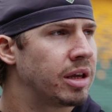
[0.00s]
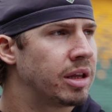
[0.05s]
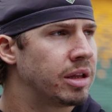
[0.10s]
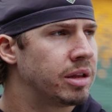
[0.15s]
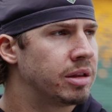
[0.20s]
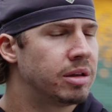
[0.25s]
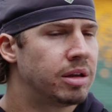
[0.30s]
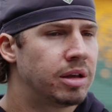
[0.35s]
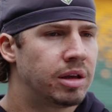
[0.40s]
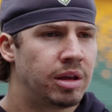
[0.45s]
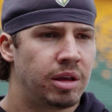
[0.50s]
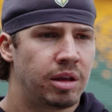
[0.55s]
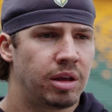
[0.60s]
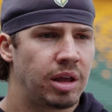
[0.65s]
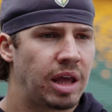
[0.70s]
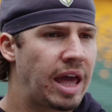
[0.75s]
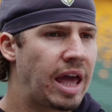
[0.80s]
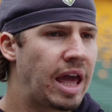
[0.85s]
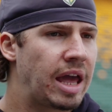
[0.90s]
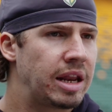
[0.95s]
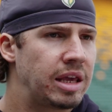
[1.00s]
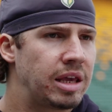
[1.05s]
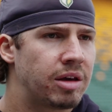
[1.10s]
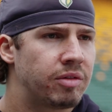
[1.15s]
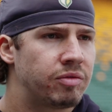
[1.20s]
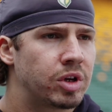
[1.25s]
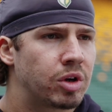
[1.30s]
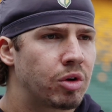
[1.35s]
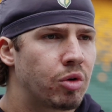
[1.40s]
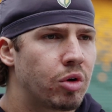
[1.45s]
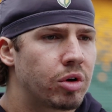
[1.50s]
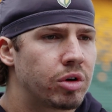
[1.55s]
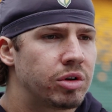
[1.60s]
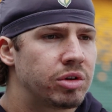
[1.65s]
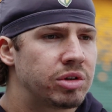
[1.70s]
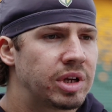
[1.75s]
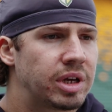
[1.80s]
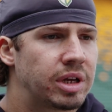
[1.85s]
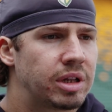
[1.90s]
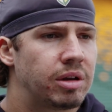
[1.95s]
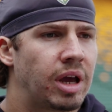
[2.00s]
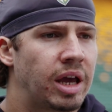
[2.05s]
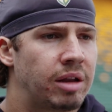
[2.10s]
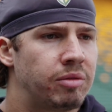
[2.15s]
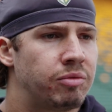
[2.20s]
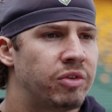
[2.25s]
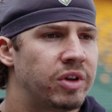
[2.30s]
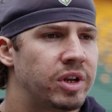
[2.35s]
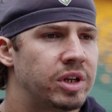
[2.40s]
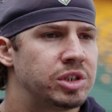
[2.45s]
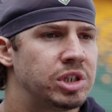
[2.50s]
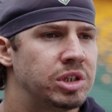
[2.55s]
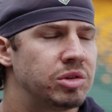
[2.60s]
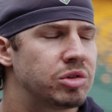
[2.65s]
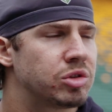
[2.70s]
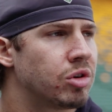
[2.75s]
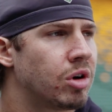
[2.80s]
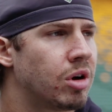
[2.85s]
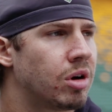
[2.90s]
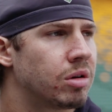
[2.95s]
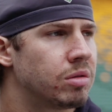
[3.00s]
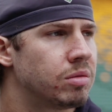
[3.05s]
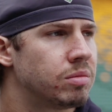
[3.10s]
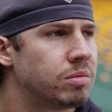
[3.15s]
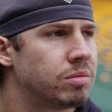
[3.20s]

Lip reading: in any of the quarters, and finishing strong.